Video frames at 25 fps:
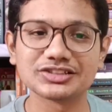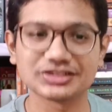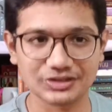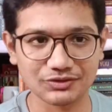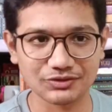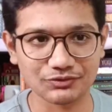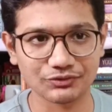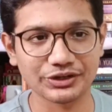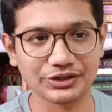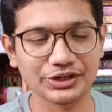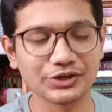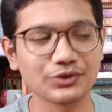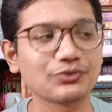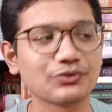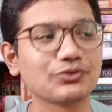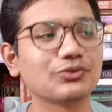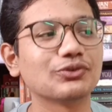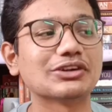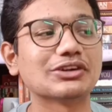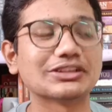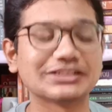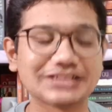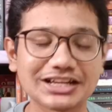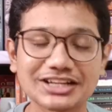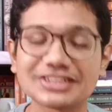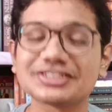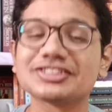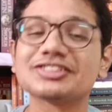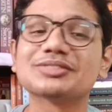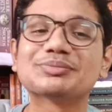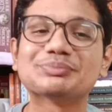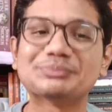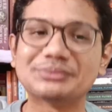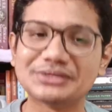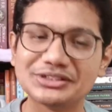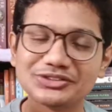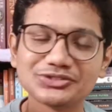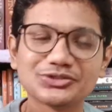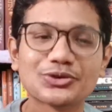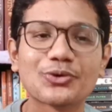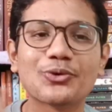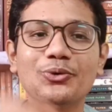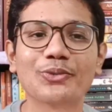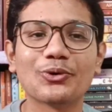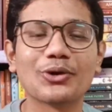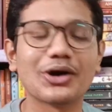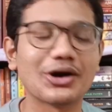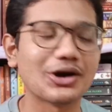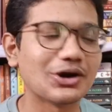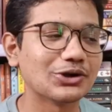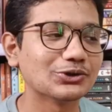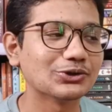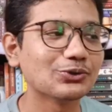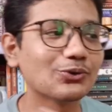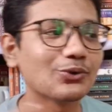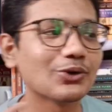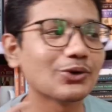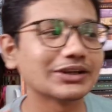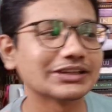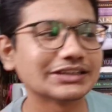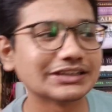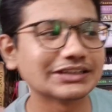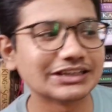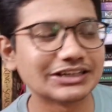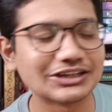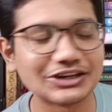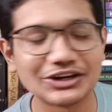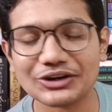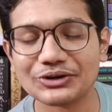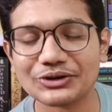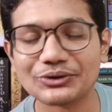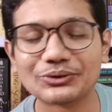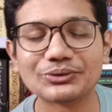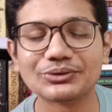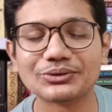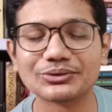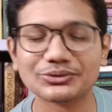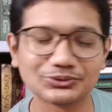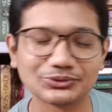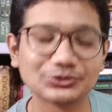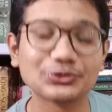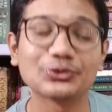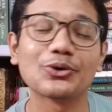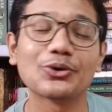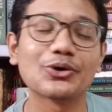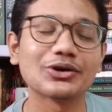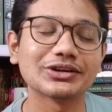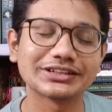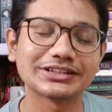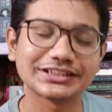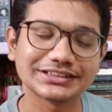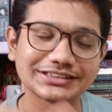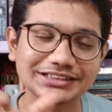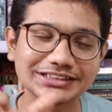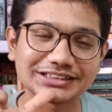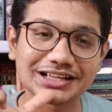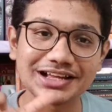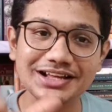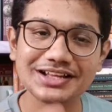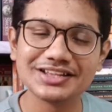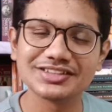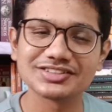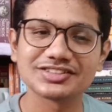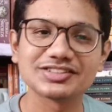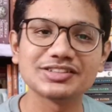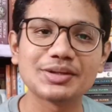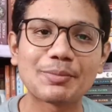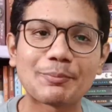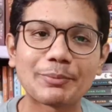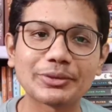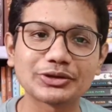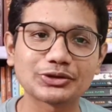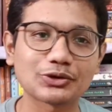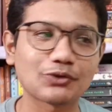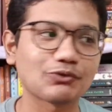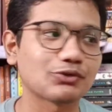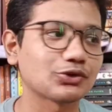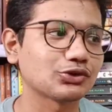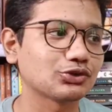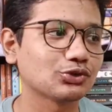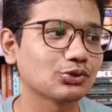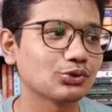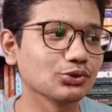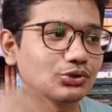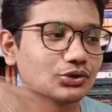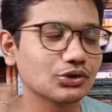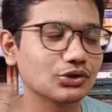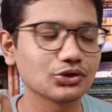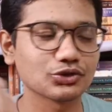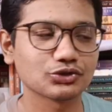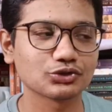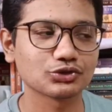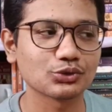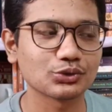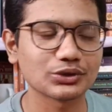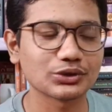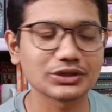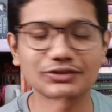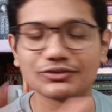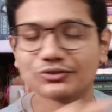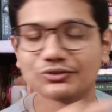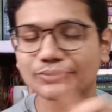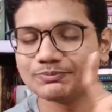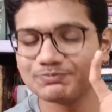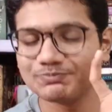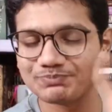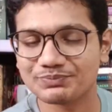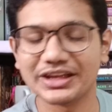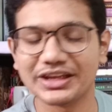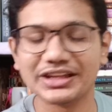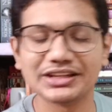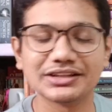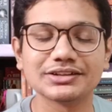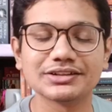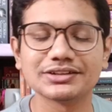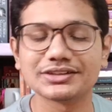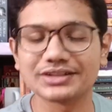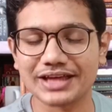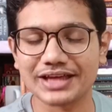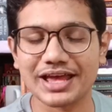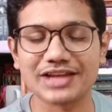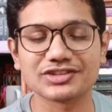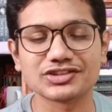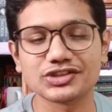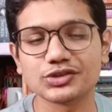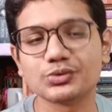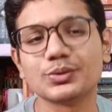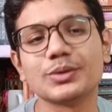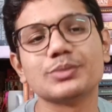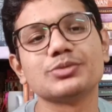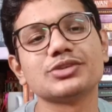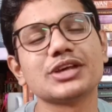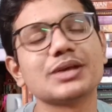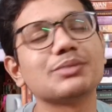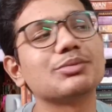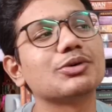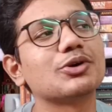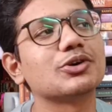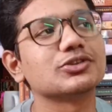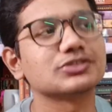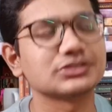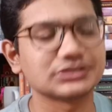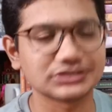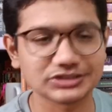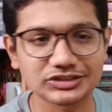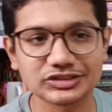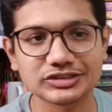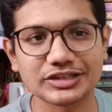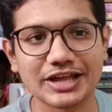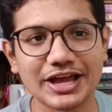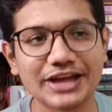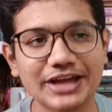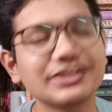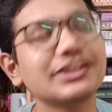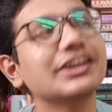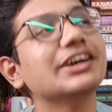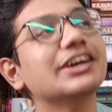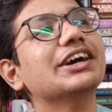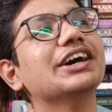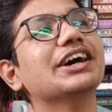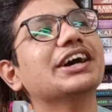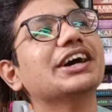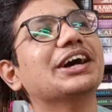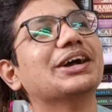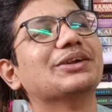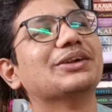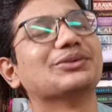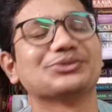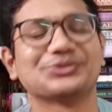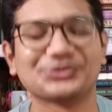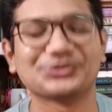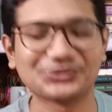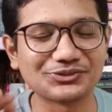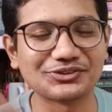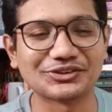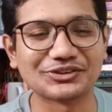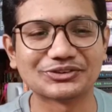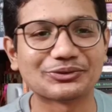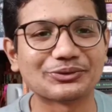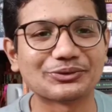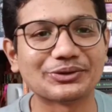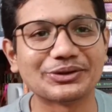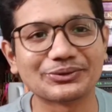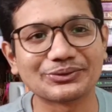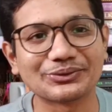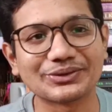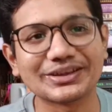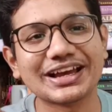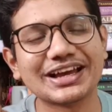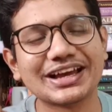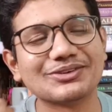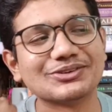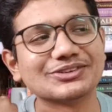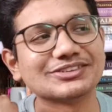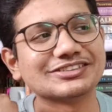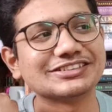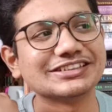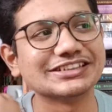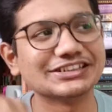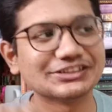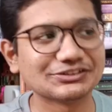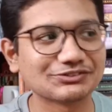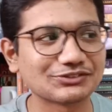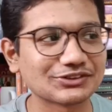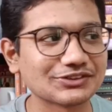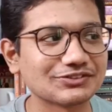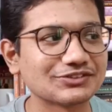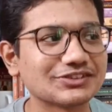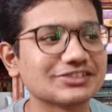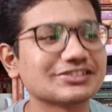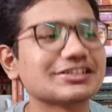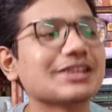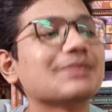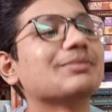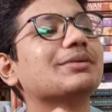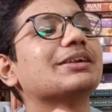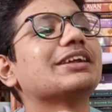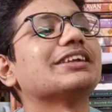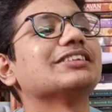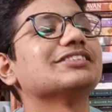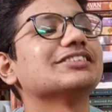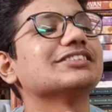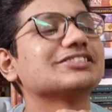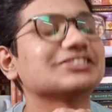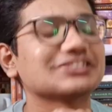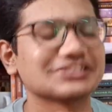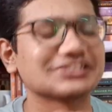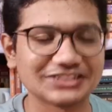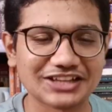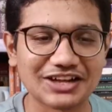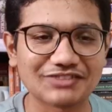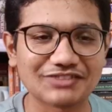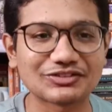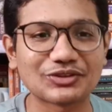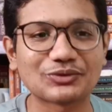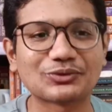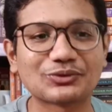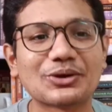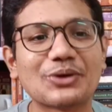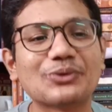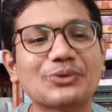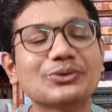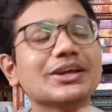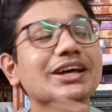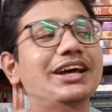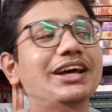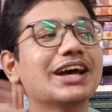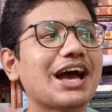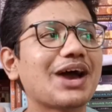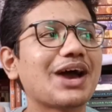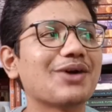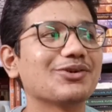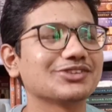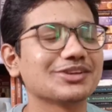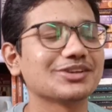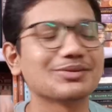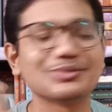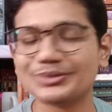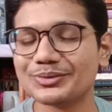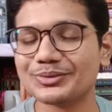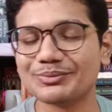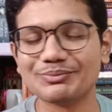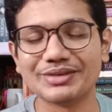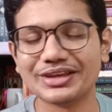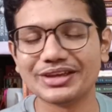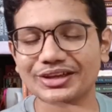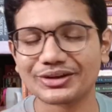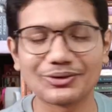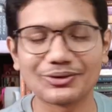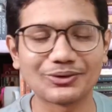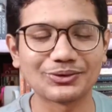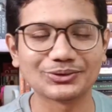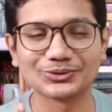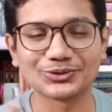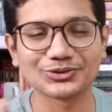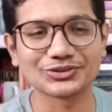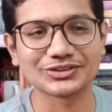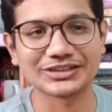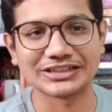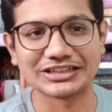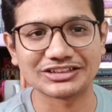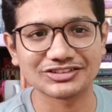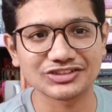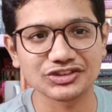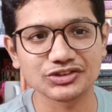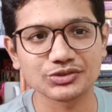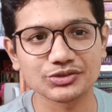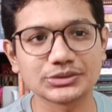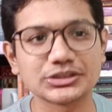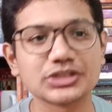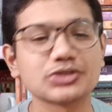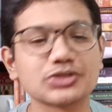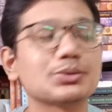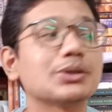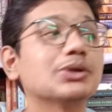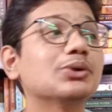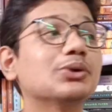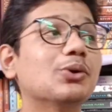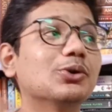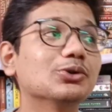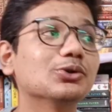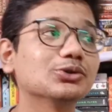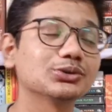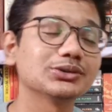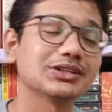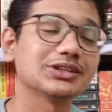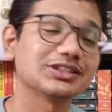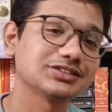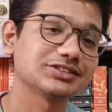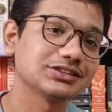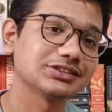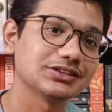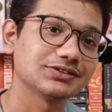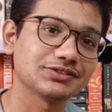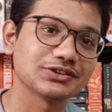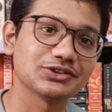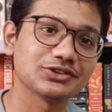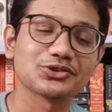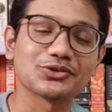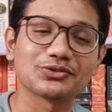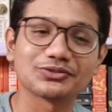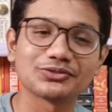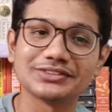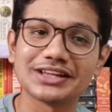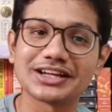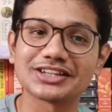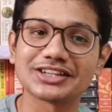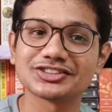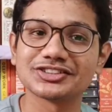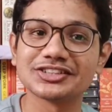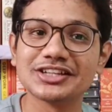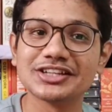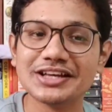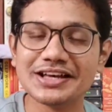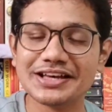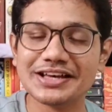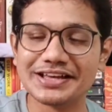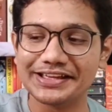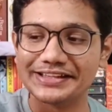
ducks, please do go and read that snippet of a story in Cassie's website, because it is there. It was so fun to read, okay? I was reading it for the first time and I just laughed out loud. I was able to make all those connections with this one. Also, there's a reference of ducks in City of